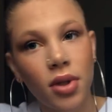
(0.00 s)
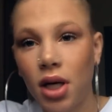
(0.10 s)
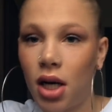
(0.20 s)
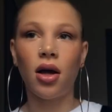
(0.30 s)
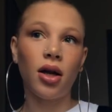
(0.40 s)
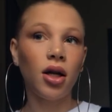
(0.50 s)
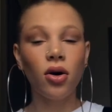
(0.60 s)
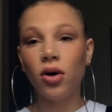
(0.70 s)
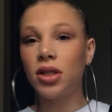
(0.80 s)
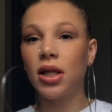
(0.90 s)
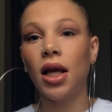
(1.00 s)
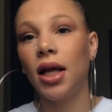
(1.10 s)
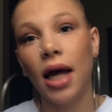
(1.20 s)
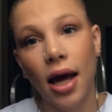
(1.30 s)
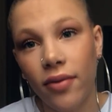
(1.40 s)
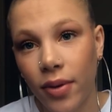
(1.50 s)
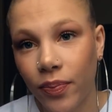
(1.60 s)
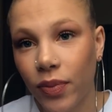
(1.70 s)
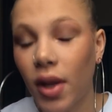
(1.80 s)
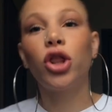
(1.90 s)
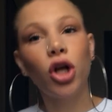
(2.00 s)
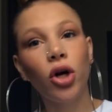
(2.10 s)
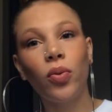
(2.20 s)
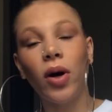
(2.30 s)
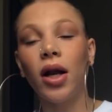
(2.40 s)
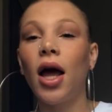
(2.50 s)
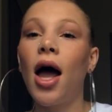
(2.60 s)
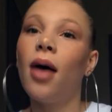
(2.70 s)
Any girl's lucky to have him. Third one,